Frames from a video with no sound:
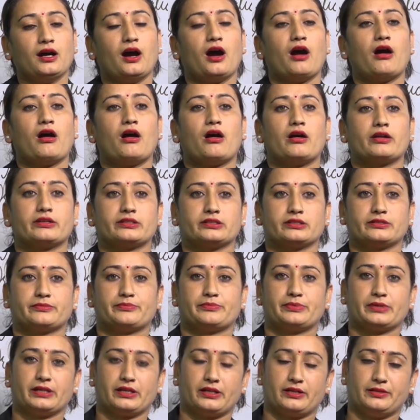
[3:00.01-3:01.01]
ordered
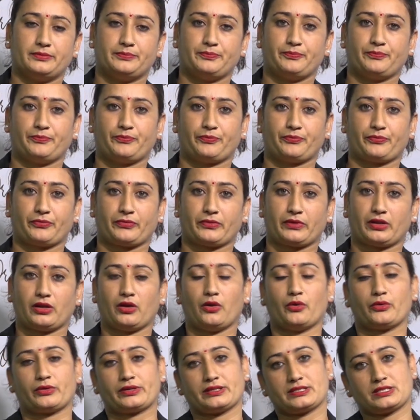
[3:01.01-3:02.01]
pair.
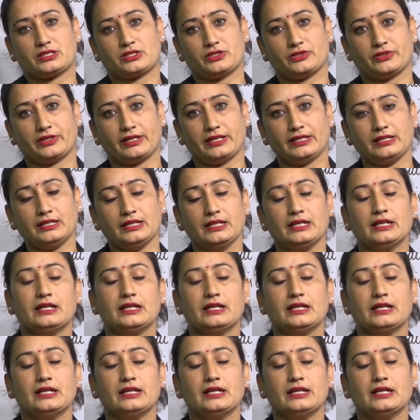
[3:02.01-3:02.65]
Okay, student.